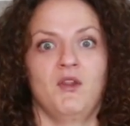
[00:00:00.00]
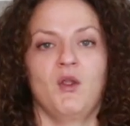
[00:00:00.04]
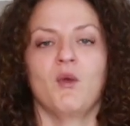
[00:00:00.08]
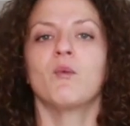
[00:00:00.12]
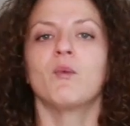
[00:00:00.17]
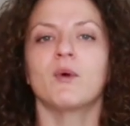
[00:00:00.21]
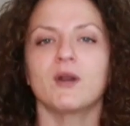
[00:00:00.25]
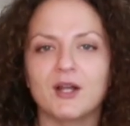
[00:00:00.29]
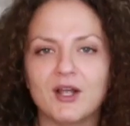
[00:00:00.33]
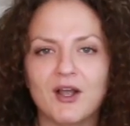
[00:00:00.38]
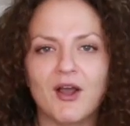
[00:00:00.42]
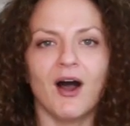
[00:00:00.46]

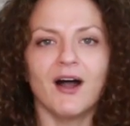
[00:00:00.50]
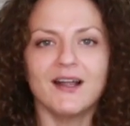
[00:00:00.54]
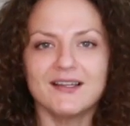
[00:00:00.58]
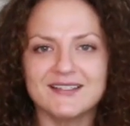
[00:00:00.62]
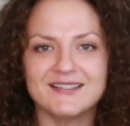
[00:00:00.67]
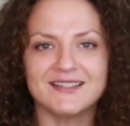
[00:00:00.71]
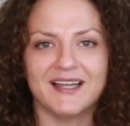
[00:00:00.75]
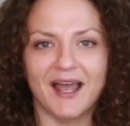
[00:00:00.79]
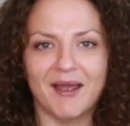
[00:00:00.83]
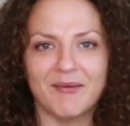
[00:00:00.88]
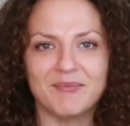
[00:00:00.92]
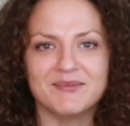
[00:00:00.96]
What a
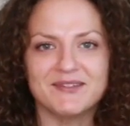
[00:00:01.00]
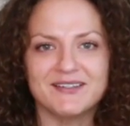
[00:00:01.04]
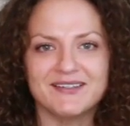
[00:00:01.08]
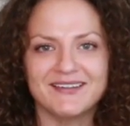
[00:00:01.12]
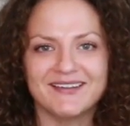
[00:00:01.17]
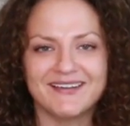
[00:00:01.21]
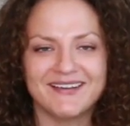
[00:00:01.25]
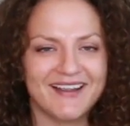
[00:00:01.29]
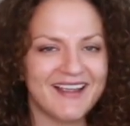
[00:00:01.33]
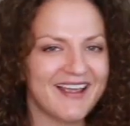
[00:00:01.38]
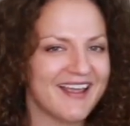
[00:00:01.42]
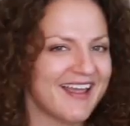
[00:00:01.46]
concept.
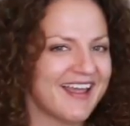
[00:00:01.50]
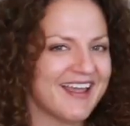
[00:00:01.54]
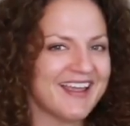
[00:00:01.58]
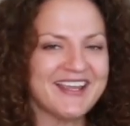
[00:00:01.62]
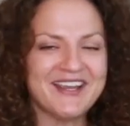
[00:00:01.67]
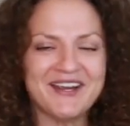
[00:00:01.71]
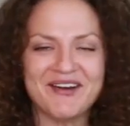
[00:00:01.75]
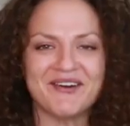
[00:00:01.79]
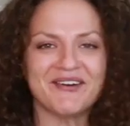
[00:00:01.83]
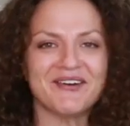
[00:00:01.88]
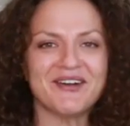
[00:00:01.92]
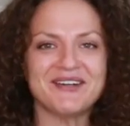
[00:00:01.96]

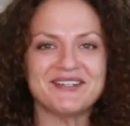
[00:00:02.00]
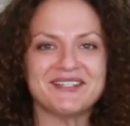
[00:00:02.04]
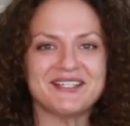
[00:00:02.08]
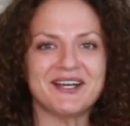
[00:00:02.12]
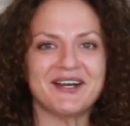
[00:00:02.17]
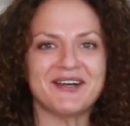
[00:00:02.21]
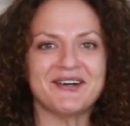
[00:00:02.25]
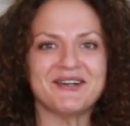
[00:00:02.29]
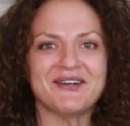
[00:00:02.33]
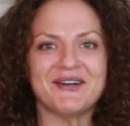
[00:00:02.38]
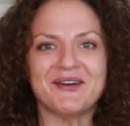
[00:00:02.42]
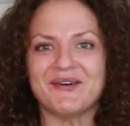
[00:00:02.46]
Here in
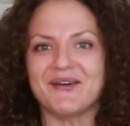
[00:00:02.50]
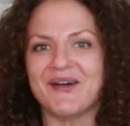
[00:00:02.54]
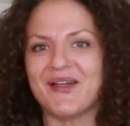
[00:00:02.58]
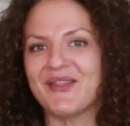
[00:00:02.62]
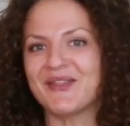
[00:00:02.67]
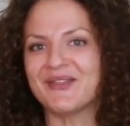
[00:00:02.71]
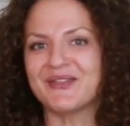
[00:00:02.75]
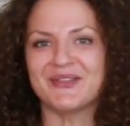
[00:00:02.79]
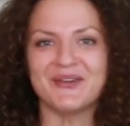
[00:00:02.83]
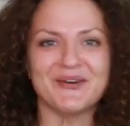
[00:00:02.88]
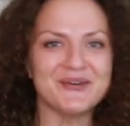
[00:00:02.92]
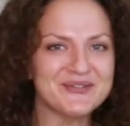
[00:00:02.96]
Ontario,
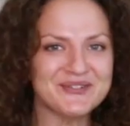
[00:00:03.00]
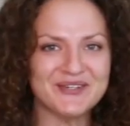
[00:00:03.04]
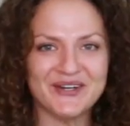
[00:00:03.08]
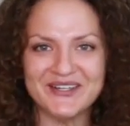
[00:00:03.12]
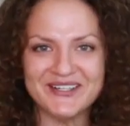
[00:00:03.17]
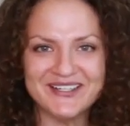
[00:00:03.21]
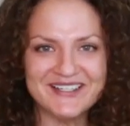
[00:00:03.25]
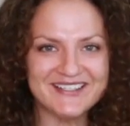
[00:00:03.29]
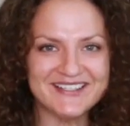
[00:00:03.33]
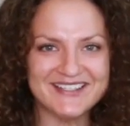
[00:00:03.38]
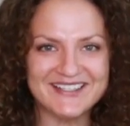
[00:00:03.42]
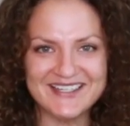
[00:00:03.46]
those
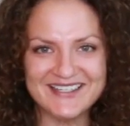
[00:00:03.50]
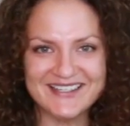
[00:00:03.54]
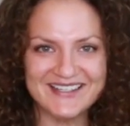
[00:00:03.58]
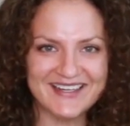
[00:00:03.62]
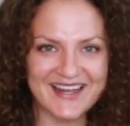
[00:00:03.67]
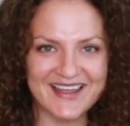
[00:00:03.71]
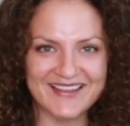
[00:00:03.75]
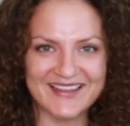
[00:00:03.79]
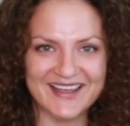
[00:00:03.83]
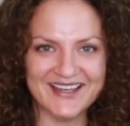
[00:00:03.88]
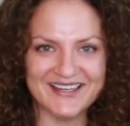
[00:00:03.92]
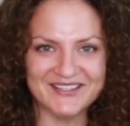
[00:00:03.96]
aren't in season
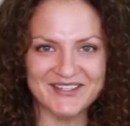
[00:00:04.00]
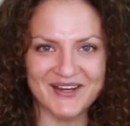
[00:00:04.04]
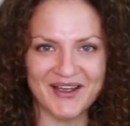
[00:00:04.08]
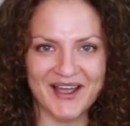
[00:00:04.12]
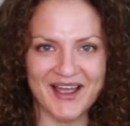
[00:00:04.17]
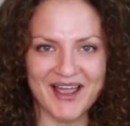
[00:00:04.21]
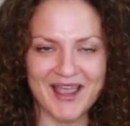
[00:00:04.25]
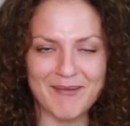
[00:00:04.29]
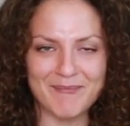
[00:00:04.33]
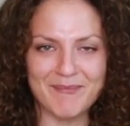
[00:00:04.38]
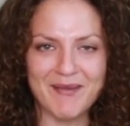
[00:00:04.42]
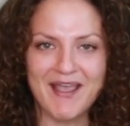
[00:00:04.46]
at that
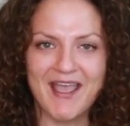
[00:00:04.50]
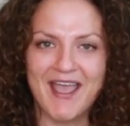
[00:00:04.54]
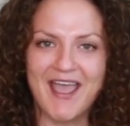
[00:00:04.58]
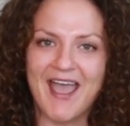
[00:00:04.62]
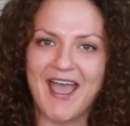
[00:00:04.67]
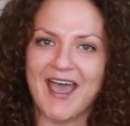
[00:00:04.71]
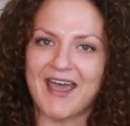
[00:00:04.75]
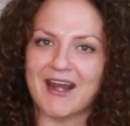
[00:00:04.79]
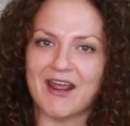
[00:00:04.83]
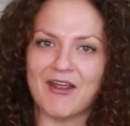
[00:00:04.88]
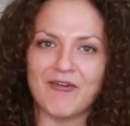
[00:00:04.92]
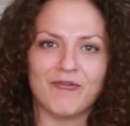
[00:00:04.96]
time.
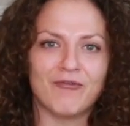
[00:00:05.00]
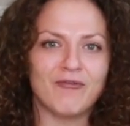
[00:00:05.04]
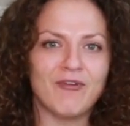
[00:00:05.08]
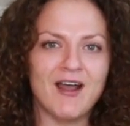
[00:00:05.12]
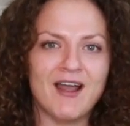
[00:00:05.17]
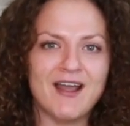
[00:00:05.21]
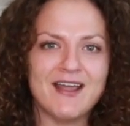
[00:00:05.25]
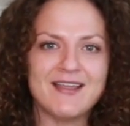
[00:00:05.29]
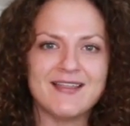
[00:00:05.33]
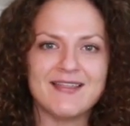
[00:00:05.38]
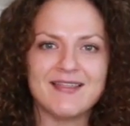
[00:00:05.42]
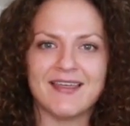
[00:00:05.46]
And I
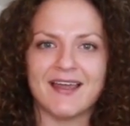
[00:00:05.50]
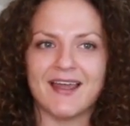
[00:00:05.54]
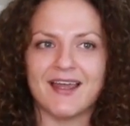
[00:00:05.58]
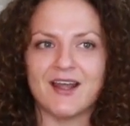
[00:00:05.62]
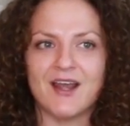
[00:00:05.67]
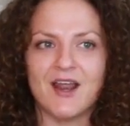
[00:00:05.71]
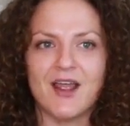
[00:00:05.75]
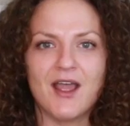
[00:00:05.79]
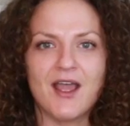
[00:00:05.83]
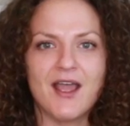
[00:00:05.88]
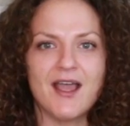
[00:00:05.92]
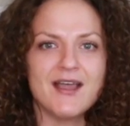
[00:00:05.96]
find
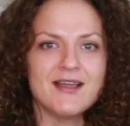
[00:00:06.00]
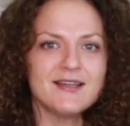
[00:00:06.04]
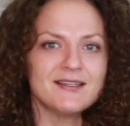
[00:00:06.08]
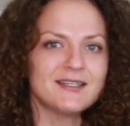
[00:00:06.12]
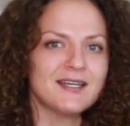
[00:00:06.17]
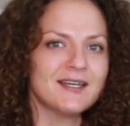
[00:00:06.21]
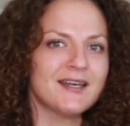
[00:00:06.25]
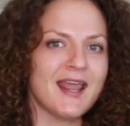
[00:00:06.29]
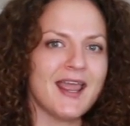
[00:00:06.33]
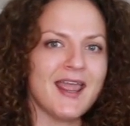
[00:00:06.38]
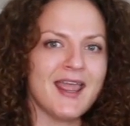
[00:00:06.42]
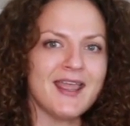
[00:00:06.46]
that
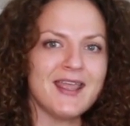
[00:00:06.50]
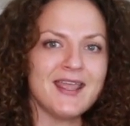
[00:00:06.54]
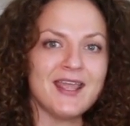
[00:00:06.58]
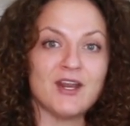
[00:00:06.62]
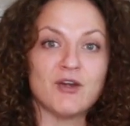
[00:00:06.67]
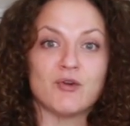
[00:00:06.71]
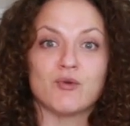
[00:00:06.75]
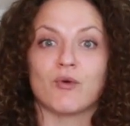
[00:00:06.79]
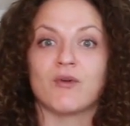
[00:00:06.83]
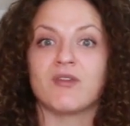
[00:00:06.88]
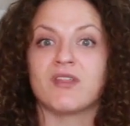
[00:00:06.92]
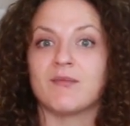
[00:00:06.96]
today,
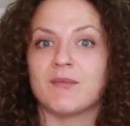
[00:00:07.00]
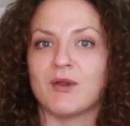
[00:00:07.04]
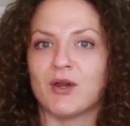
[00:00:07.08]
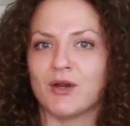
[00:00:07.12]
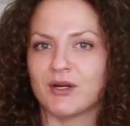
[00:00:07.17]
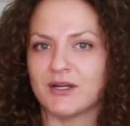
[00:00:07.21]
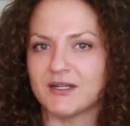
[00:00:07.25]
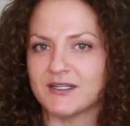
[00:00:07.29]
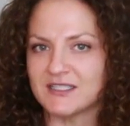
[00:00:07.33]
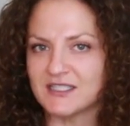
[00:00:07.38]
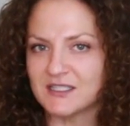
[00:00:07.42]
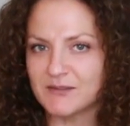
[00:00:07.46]
in North
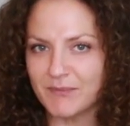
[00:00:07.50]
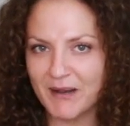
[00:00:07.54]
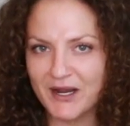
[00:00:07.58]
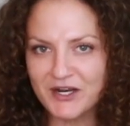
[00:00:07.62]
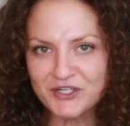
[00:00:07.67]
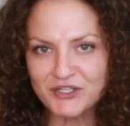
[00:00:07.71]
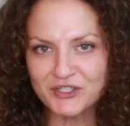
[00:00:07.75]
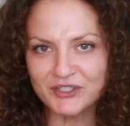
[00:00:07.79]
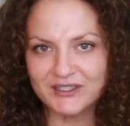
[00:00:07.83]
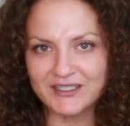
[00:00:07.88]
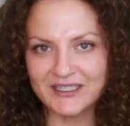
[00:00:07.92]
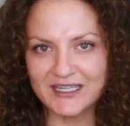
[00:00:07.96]
America
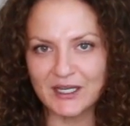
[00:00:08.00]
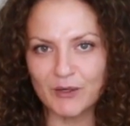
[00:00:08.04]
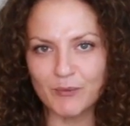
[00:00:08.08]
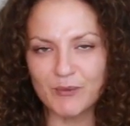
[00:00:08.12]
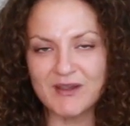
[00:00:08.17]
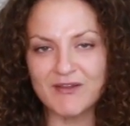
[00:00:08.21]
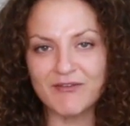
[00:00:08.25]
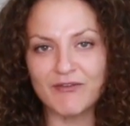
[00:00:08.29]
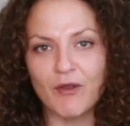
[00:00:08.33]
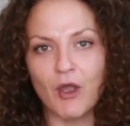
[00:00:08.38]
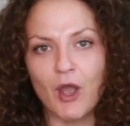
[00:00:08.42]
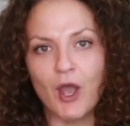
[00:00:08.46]
especially,
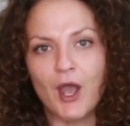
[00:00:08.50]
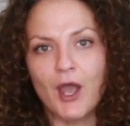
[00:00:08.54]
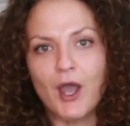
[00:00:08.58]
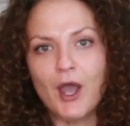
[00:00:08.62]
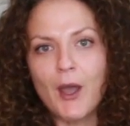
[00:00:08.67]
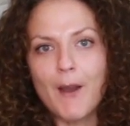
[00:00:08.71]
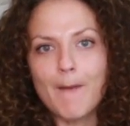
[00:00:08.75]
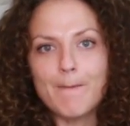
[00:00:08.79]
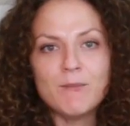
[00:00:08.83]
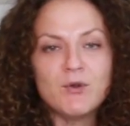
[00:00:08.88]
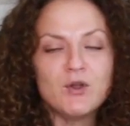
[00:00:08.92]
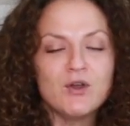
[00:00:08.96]
we've
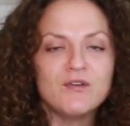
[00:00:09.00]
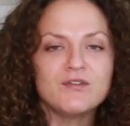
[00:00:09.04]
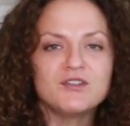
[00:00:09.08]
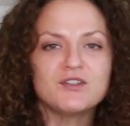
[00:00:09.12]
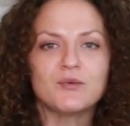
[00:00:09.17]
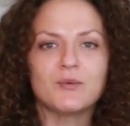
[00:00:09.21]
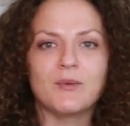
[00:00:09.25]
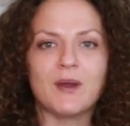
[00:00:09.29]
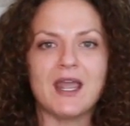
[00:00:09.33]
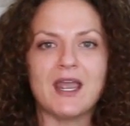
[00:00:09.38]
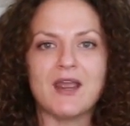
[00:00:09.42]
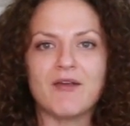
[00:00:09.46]
moved
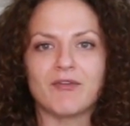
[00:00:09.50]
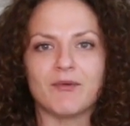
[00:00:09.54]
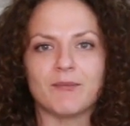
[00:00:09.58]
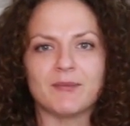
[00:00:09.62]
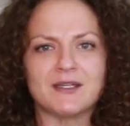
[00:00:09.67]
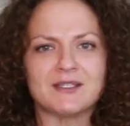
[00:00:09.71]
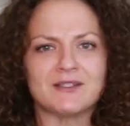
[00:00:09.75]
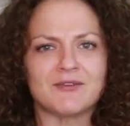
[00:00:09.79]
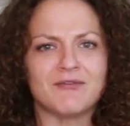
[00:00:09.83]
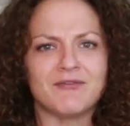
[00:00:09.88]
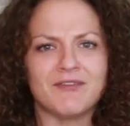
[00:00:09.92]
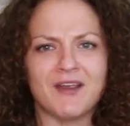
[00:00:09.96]
away from
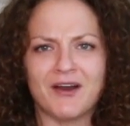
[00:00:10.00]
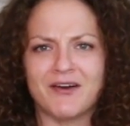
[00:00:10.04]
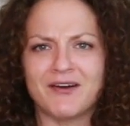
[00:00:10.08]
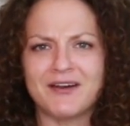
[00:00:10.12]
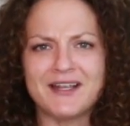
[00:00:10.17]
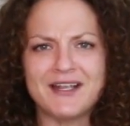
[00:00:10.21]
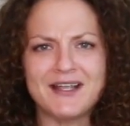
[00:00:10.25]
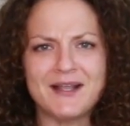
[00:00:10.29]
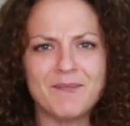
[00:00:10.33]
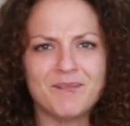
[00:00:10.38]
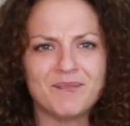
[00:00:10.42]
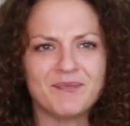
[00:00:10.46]
this
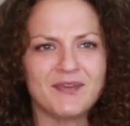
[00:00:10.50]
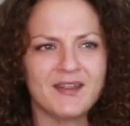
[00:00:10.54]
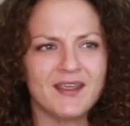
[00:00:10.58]
very